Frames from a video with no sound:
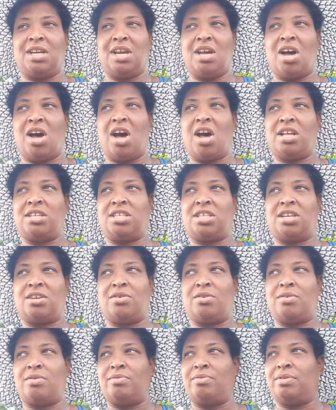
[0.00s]

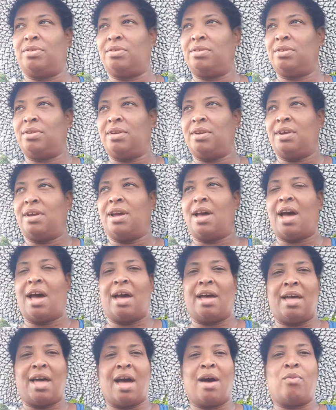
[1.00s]
also,
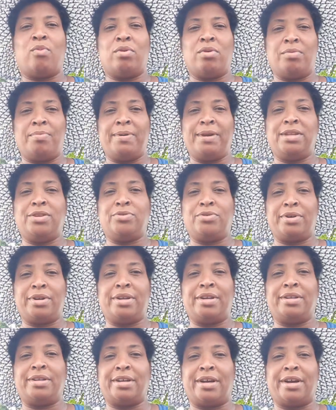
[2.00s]
I will be
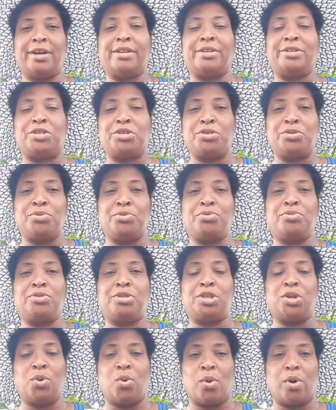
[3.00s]
doing a June
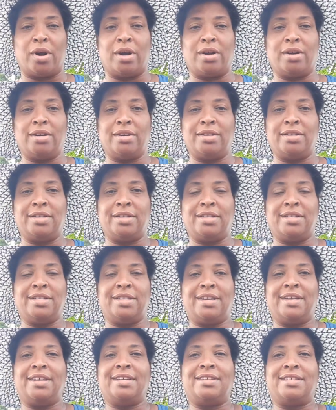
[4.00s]
tour
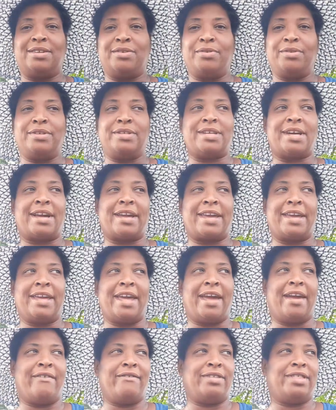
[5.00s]
as soon as I get
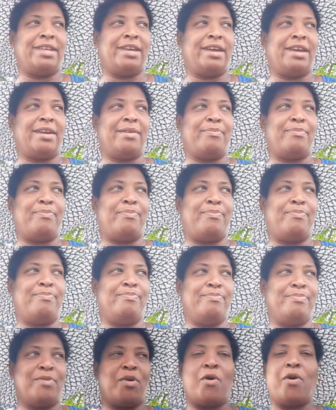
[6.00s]
everything
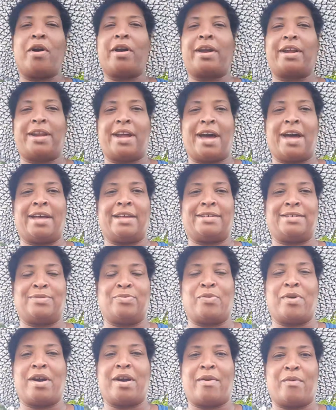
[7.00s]
organized
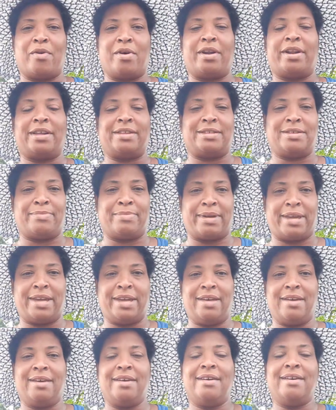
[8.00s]
where I want it to be,
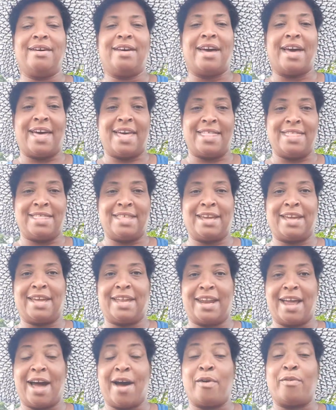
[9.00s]
and then
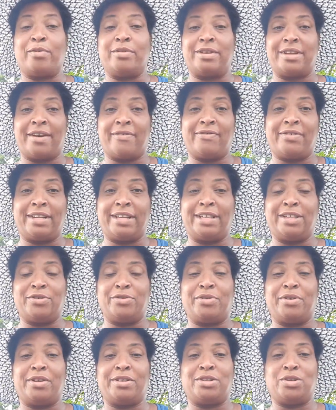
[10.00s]
I will definitely
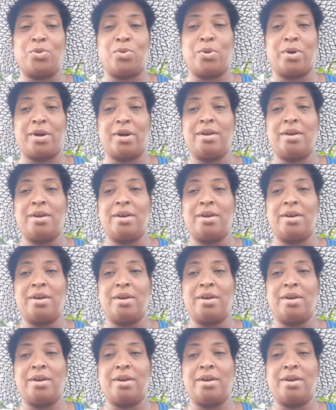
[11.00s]
do a tour.